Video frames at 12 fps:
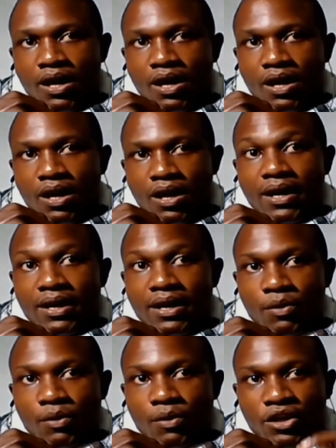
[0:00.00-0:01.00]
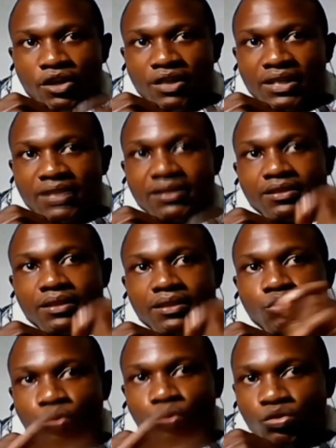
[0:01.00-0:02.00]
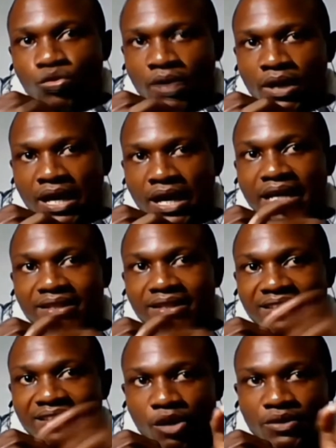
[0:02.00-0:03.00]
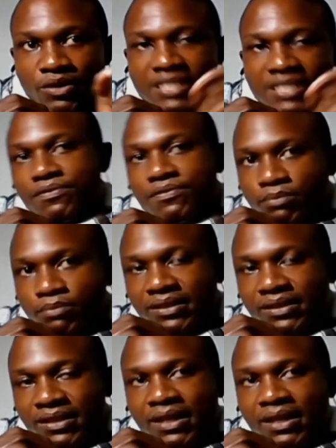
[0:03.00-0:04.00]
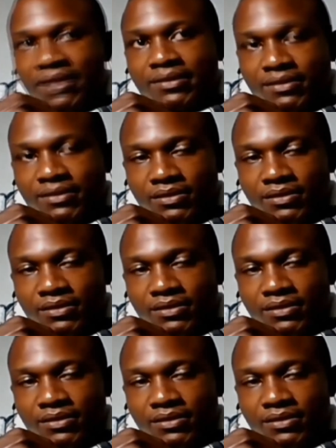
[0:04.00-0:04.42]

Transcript: Uh, we call it Noun. the town is the Foumban.